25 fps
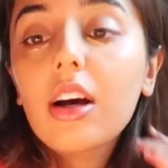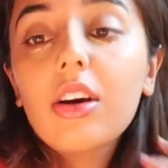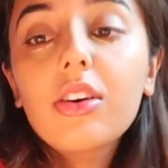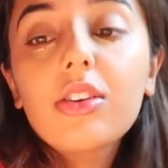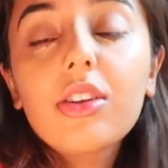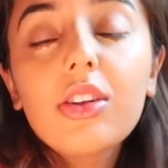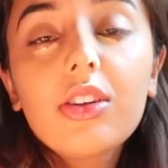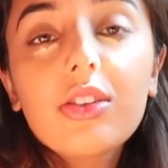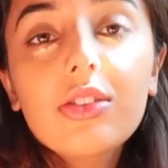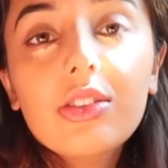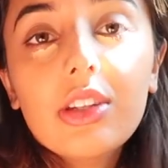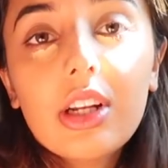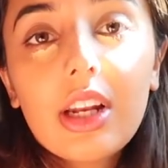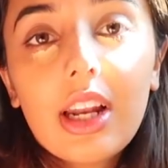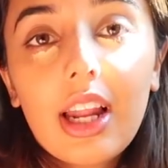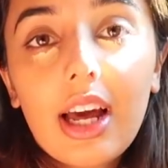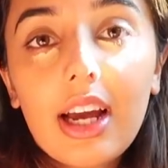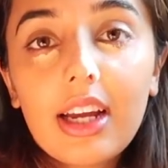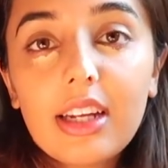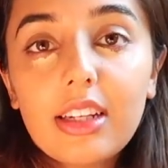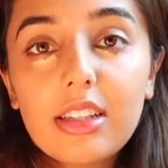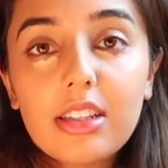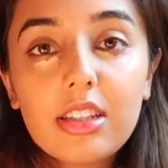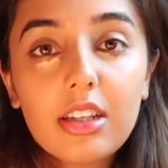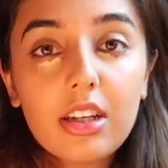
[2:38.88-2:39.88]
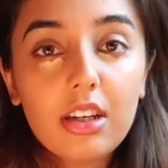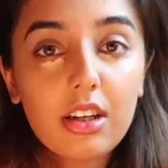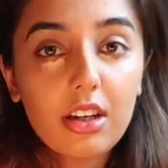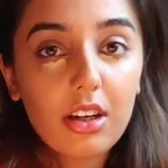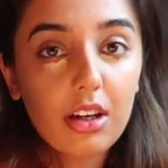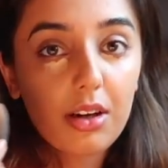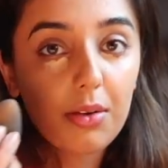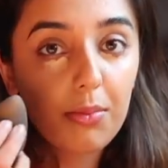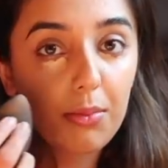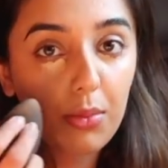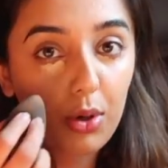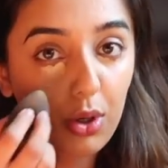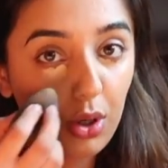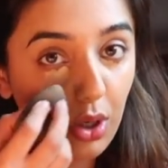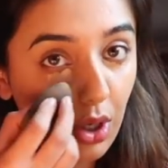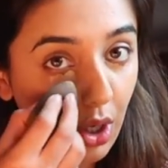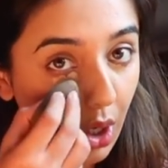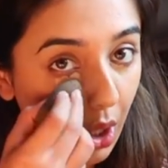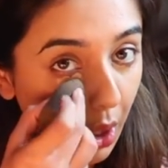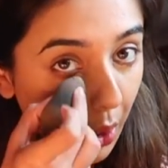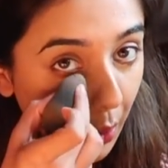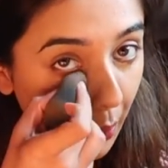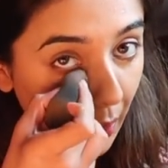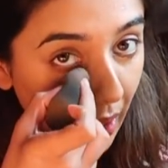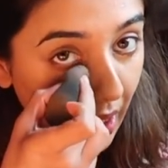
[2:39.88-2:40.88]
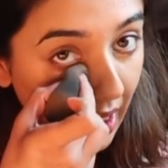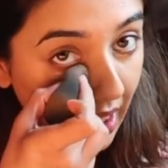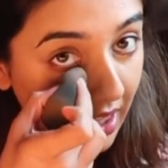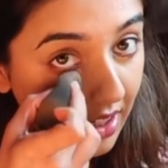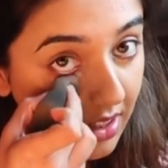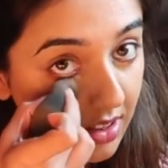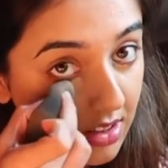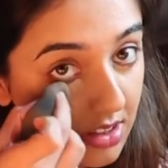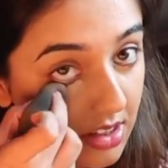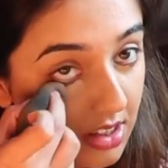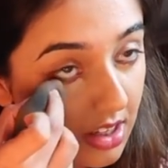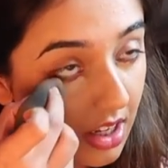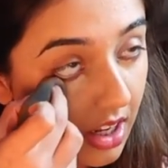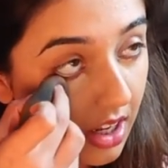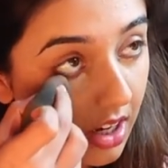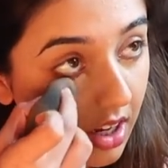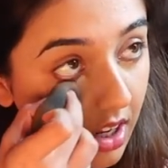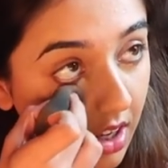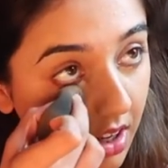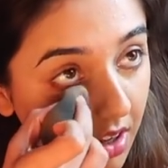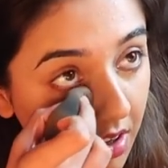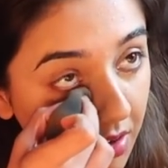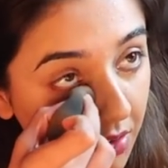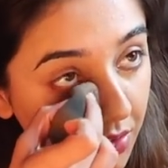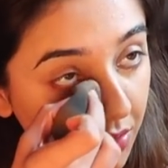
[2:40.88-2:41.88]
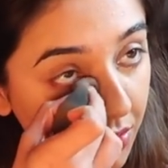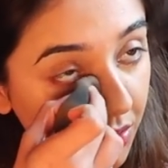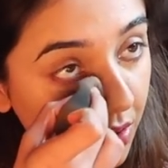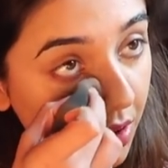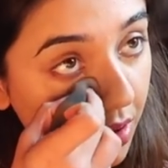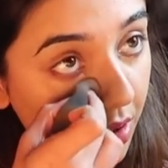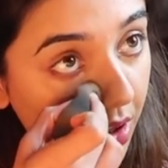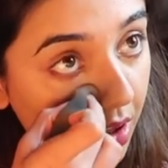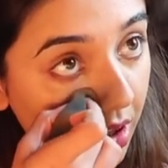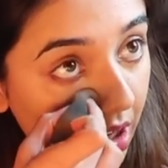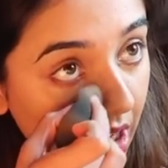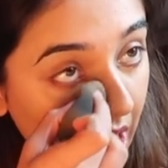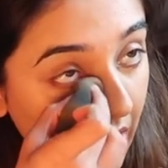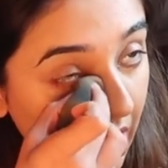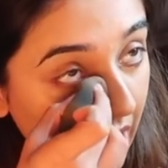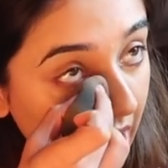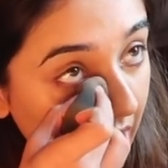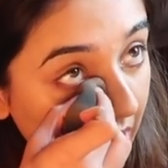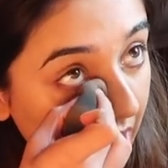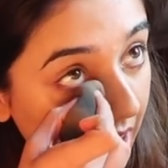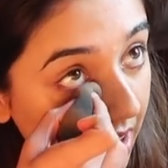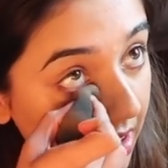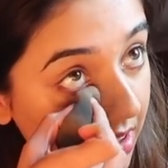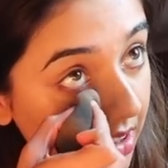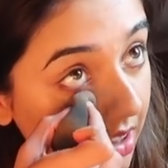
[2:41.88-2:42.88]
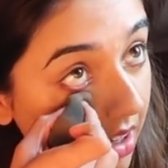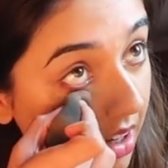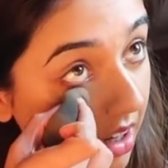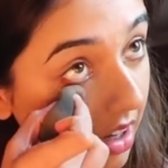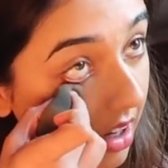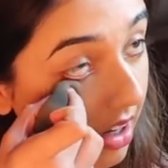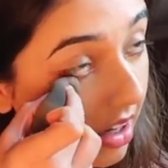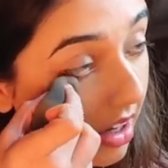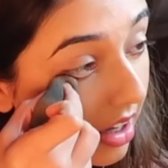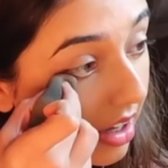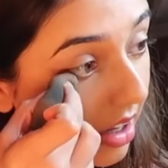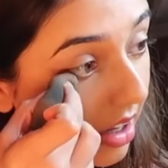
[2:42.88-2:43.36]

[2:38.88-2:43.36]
I'll use a lighter, more glowy concealer for highlighting.